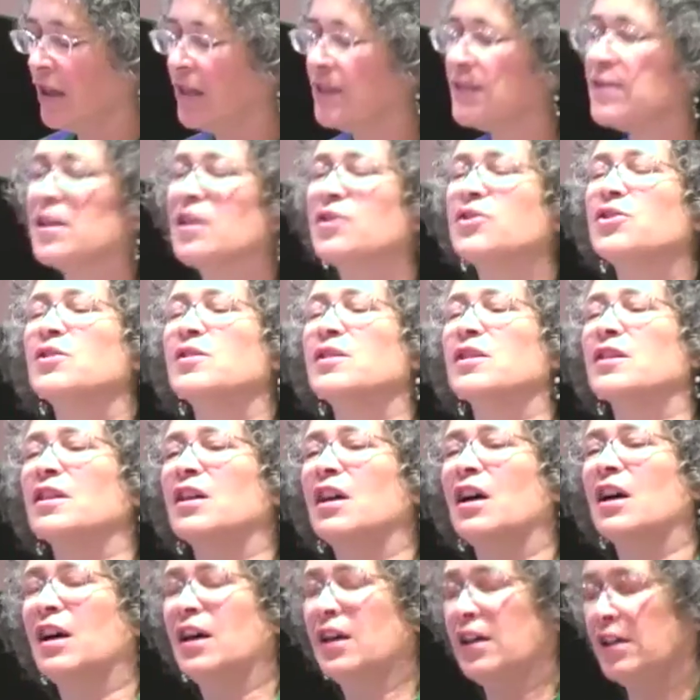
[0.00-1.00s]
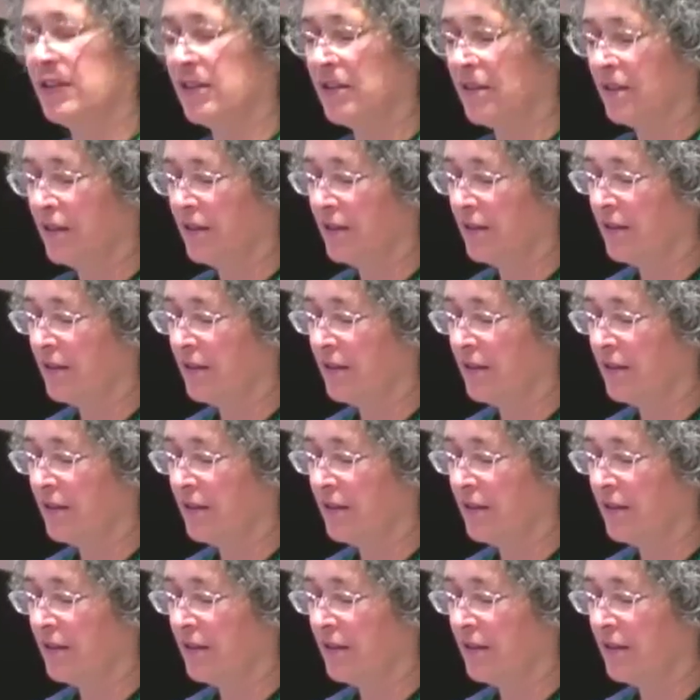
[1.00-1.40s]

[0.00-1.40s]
And such is a God